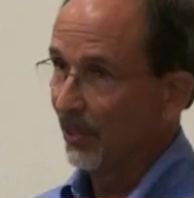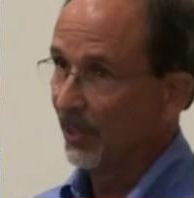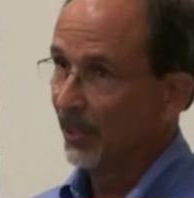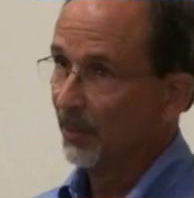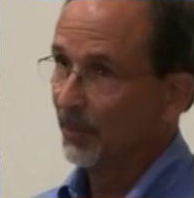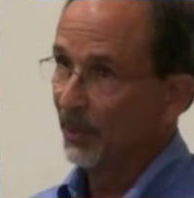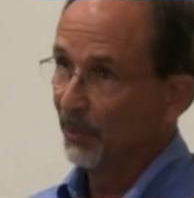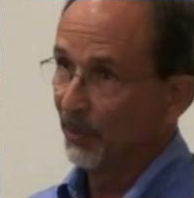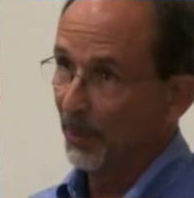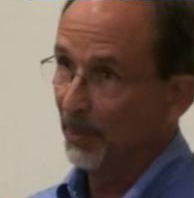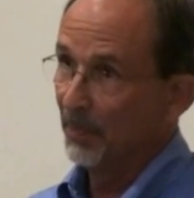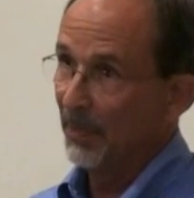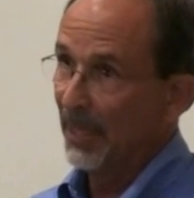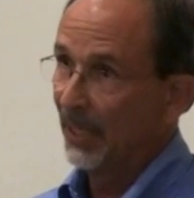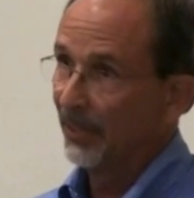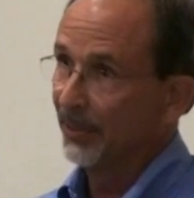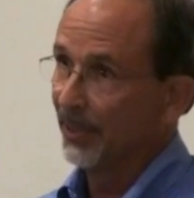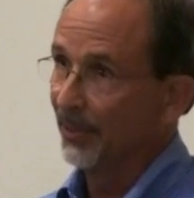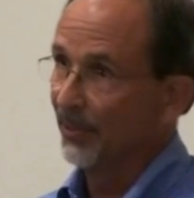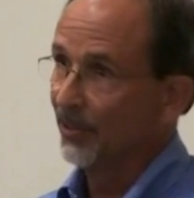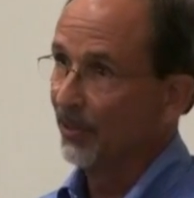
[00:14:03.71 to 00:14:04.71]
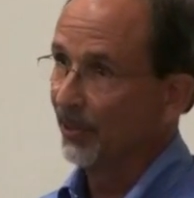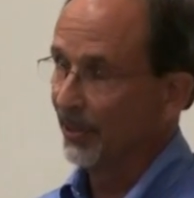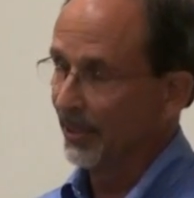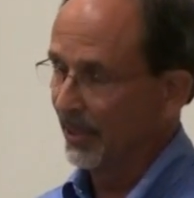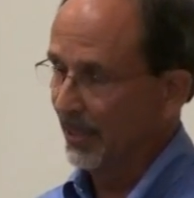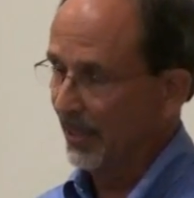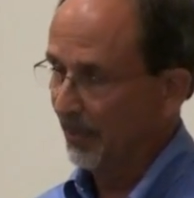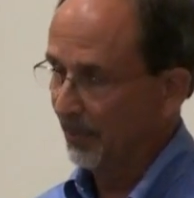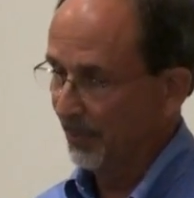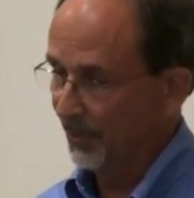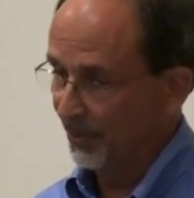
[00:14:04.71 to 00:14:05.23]
on them that would melt at certain
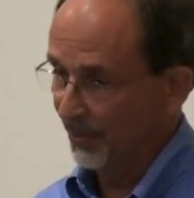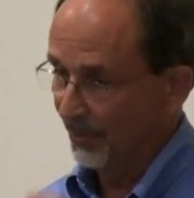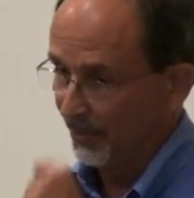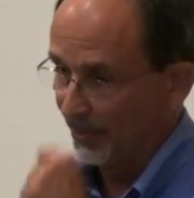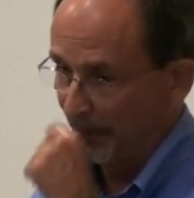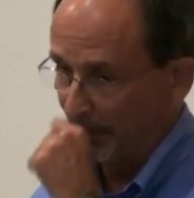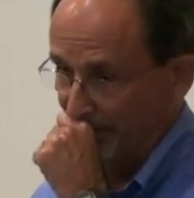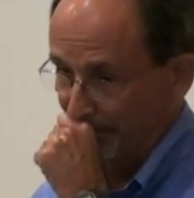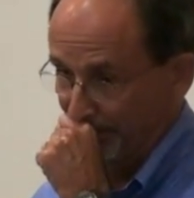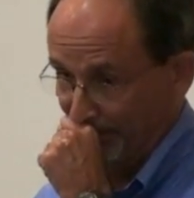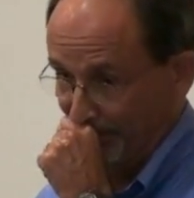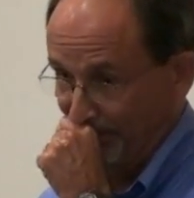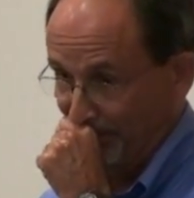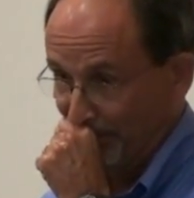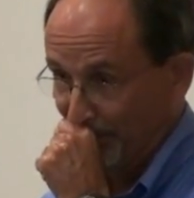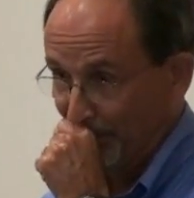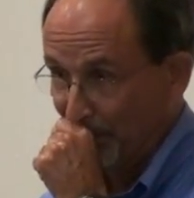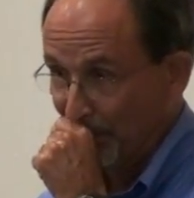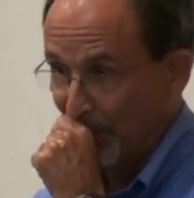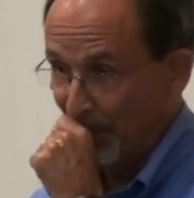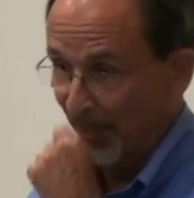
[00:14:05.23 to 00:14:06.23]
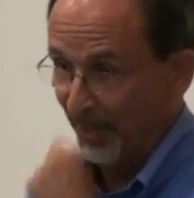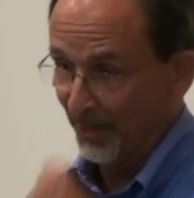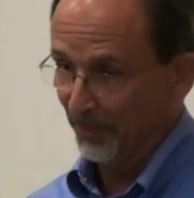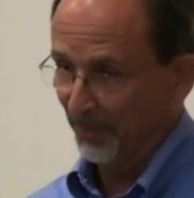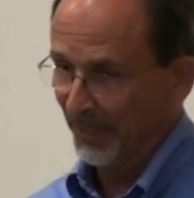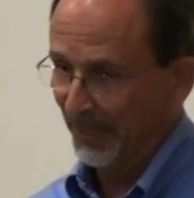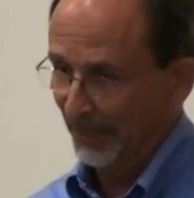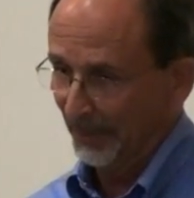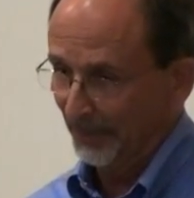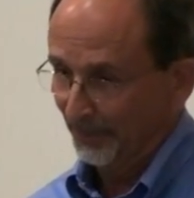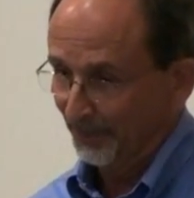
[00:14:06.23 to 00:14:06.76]
temperatures. Pardon
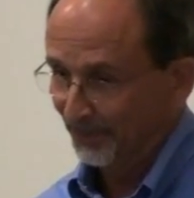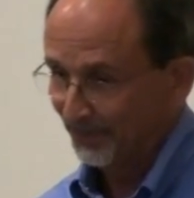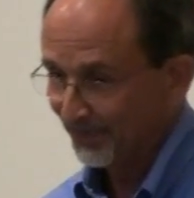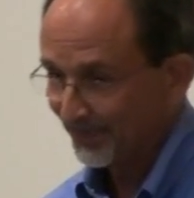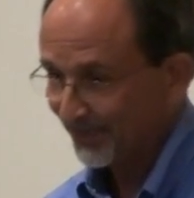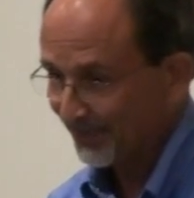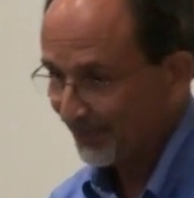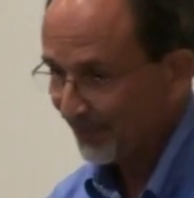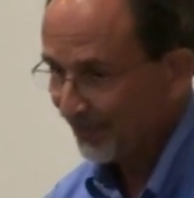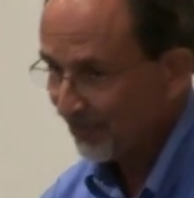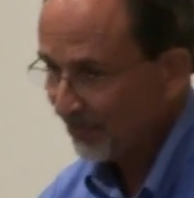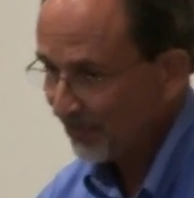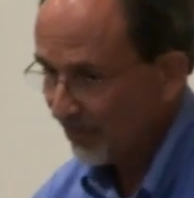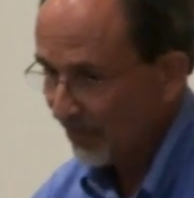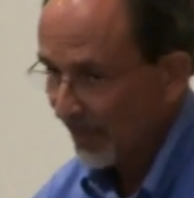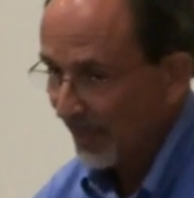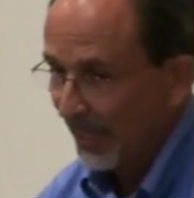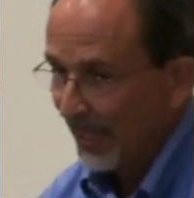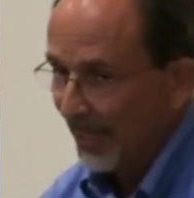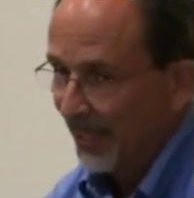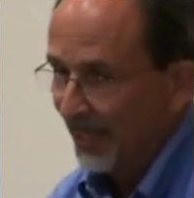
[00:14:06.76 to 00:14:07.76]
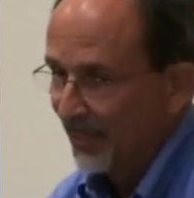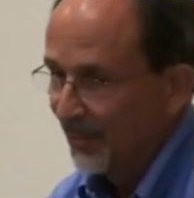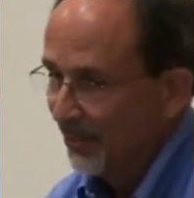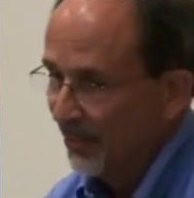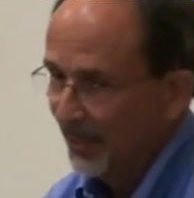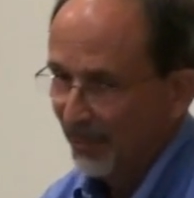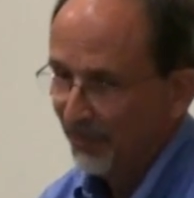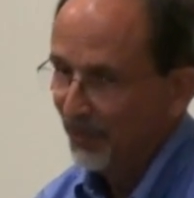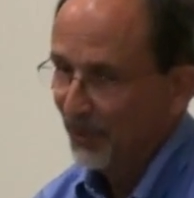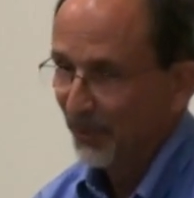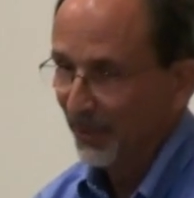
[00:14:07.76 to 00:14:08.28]
me.
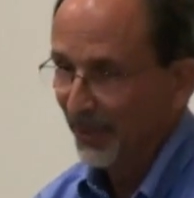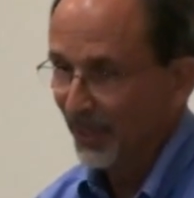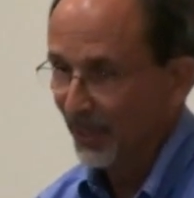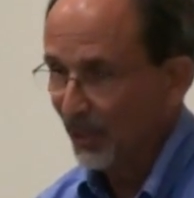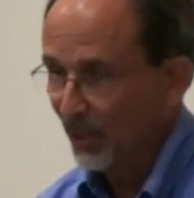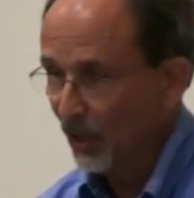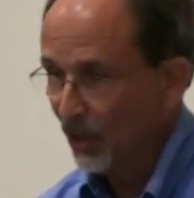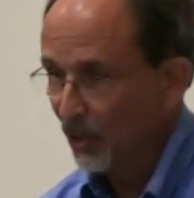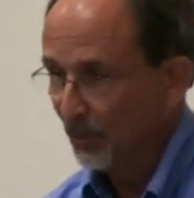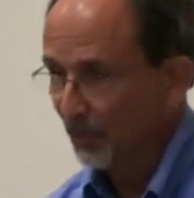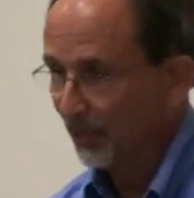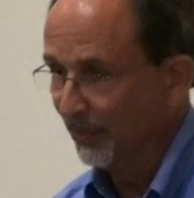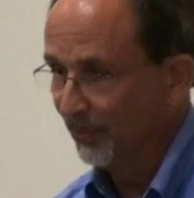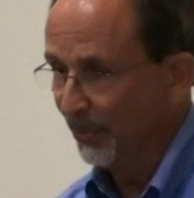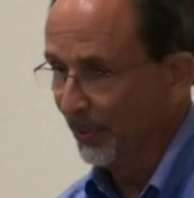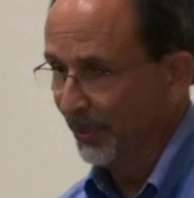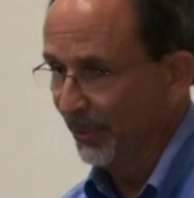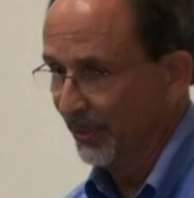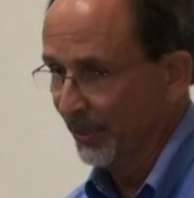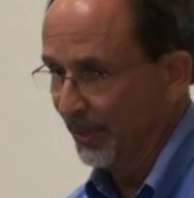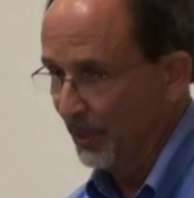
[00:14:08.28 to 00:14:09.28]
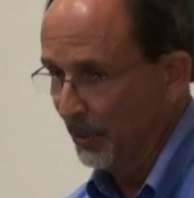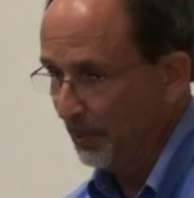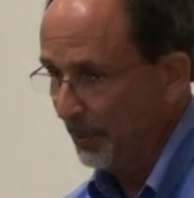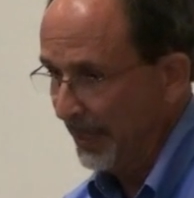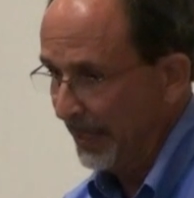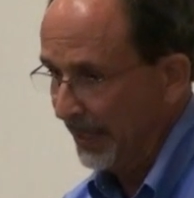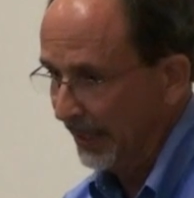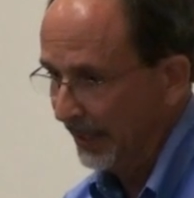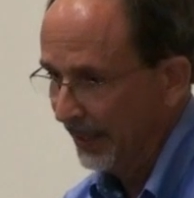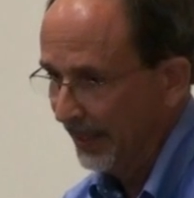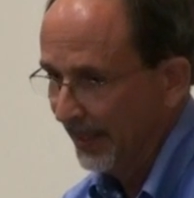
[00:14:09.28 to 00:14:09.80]
Never drink a Coke before you're going to
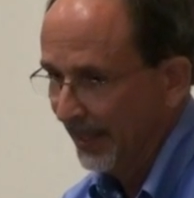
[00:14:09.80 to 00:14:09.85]
speak.